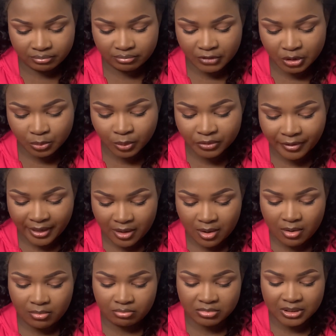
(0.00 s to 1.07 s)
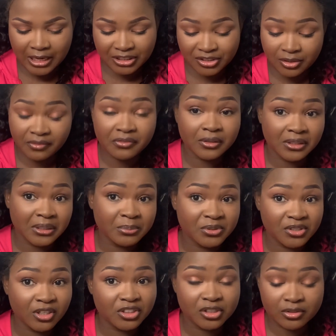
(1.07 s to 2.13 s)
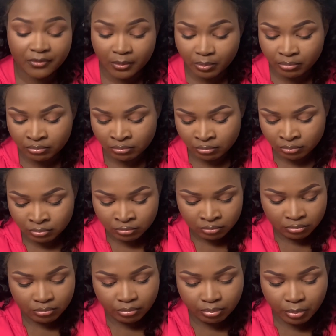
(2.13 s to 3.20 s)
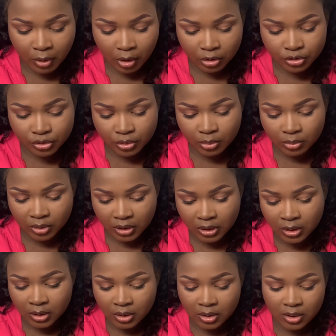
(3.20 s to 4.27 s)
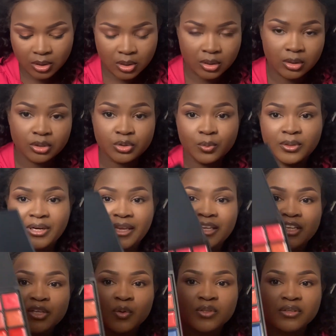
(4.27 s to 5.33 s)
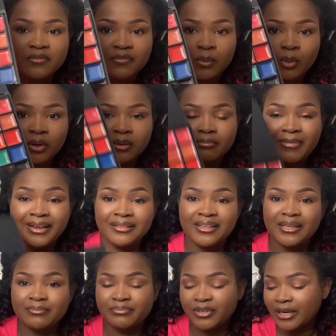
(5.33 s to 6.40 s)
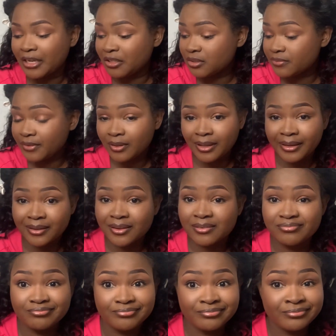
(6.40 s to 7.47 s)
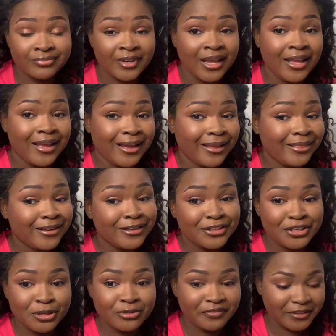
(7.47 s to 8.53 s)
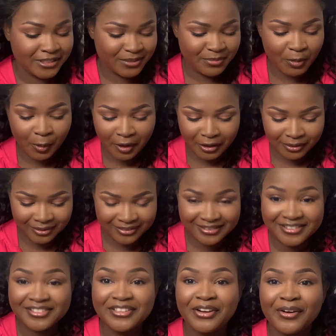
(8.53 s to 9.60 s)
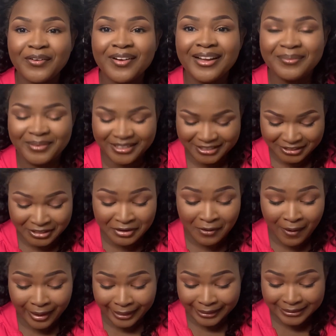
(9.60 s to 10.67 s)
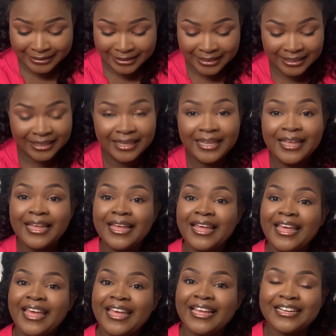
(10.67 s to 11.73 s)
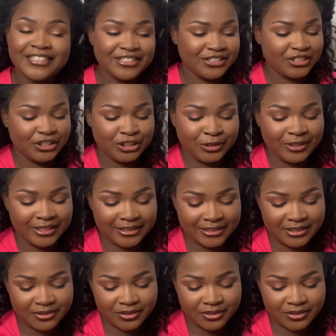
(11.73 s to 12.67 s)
This one right here. It's actually for lips, not just for blush only. This one, I can use it for my lip, but I just feel like I think the nude fits me well, so I'm just gonna go ahead and do this.